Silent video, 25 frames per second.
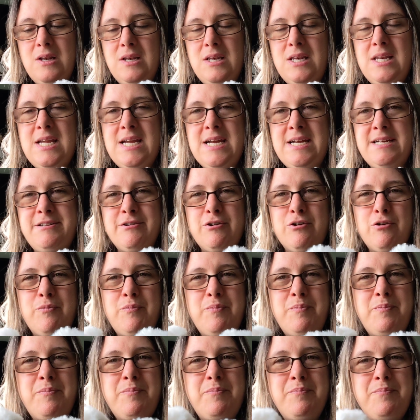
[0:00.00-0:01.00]
needle,
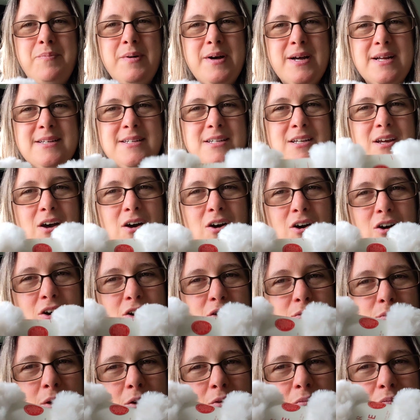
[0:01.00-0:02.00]
but
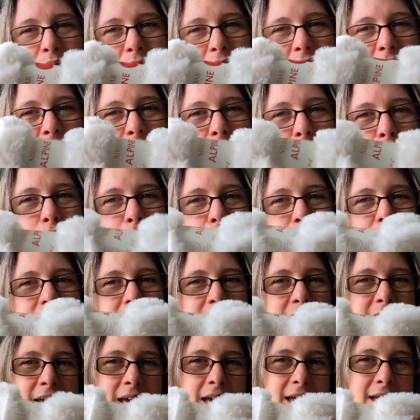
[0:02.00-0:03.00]
I won't be
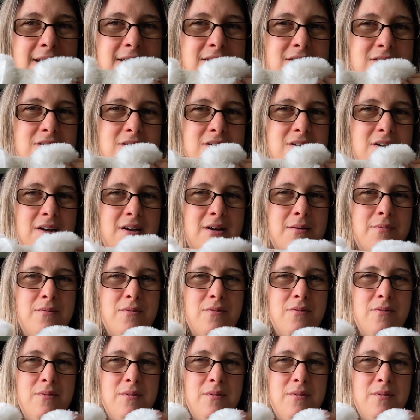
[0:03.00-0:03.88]
using it, a